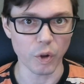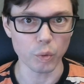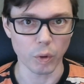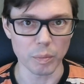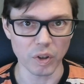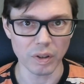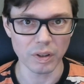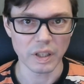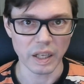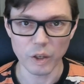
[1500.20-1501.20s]
vulnerable.
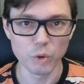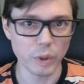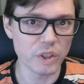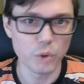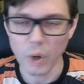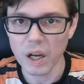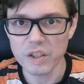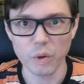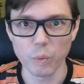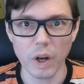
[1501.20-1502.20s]
Hildred
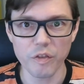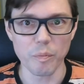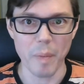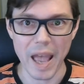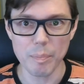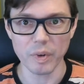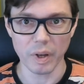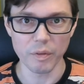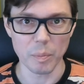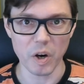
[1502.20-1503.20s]
draws a rough map
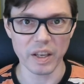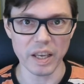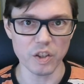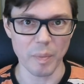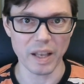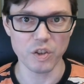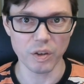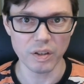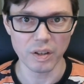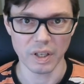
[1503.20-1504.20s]
of the Marquis's
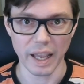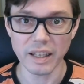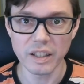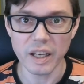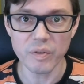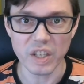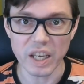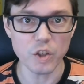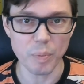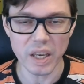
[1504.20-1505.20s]
mansion, and gives
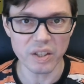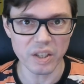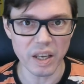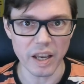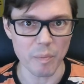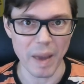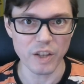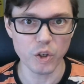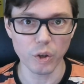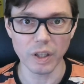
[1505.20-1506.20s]
each PC a
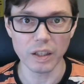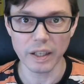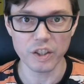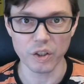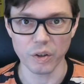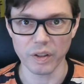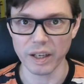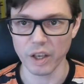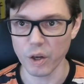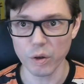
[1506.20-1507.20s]
magical elixir
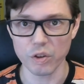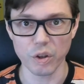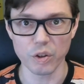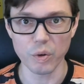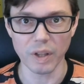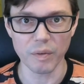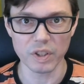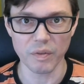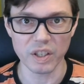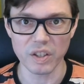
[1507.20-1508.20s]
that cures their 2
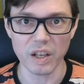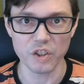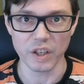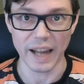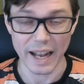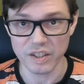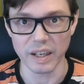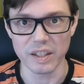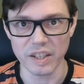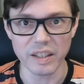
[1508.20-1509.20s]
levels of exhaustion as an
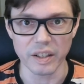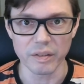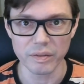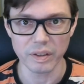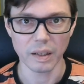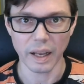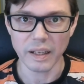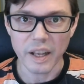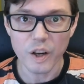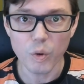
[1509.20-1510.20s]
incentive.
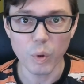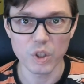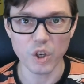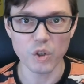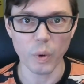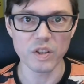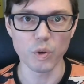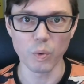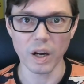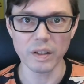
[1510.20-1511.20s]
And here we're just going
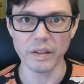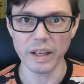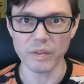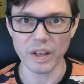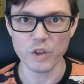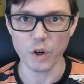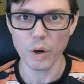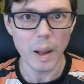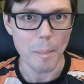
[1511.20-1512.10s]
to run the adventure